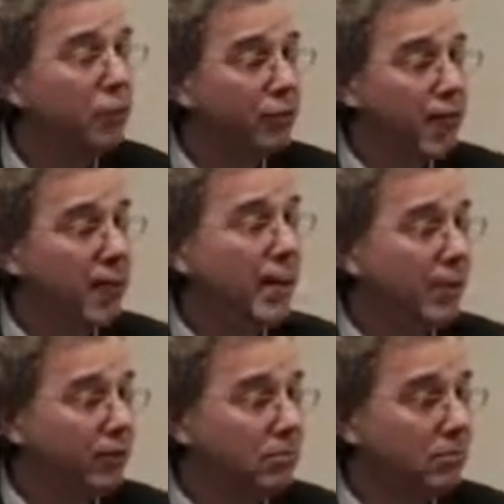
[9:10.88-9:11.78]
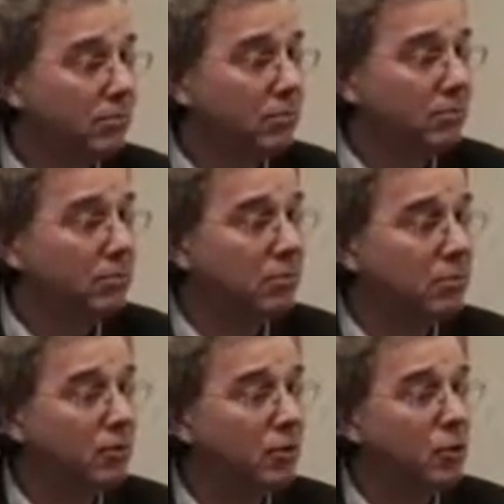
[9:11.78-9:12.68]
You fly out.
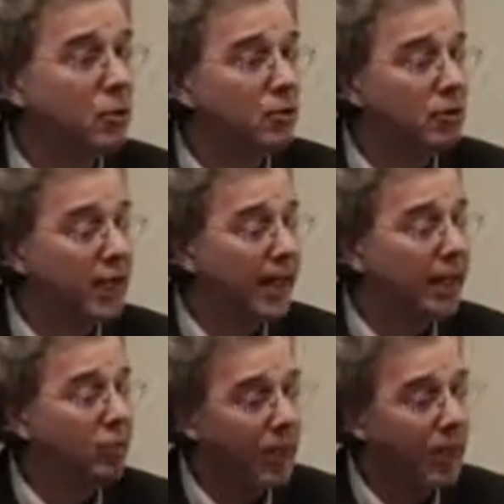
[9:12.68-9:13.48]
You land.